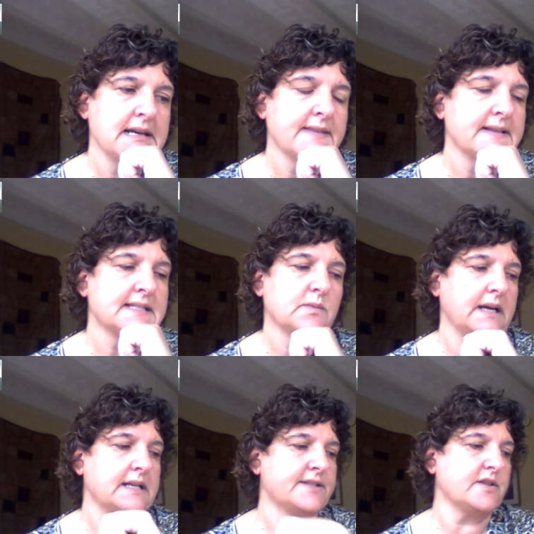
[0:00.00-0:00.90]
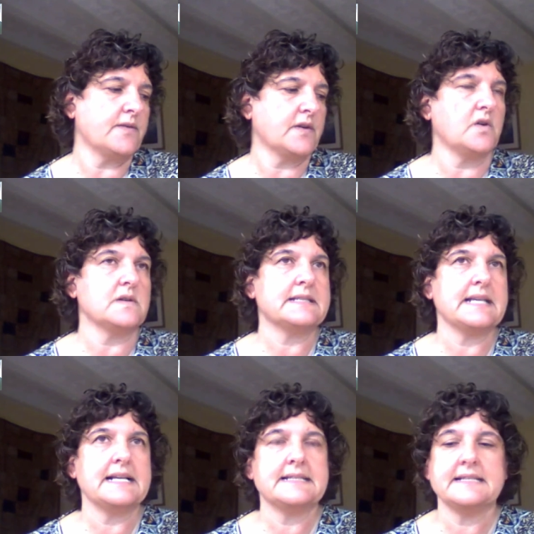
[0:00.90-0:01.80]
This is why. So the course
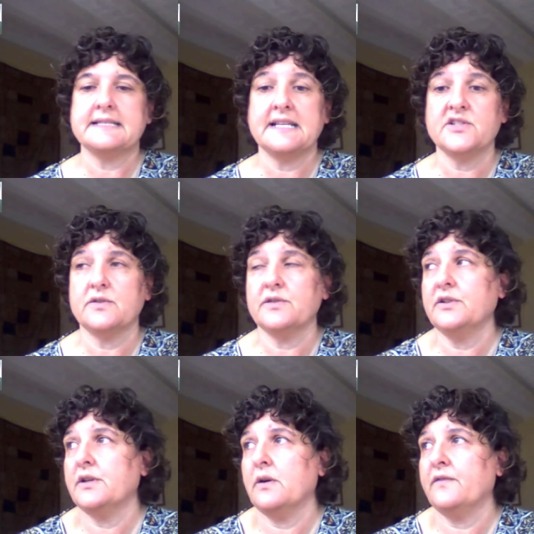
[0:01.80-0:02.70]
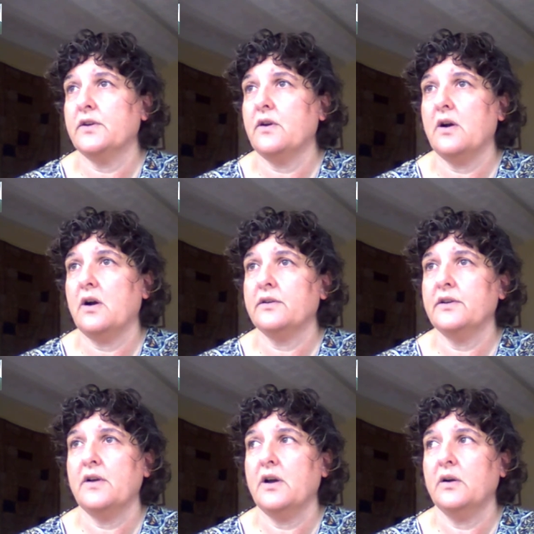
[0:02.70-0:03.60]
says this: says you you know of your own, on
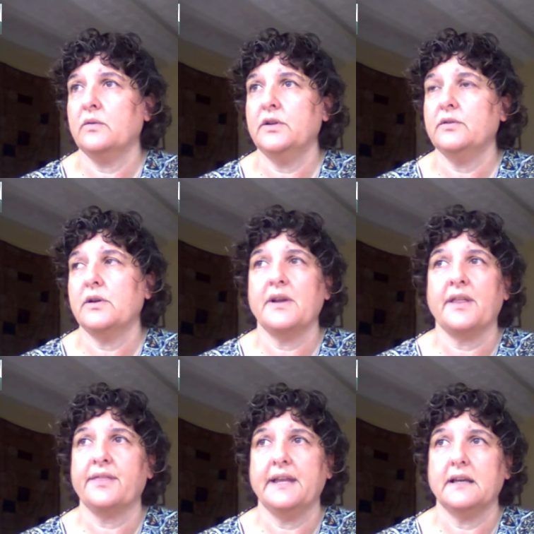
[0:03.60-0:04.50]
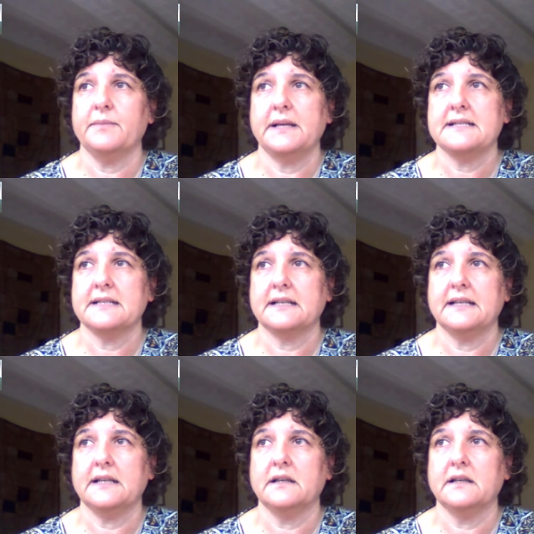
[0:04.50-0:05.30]
your own, you know nothing basically,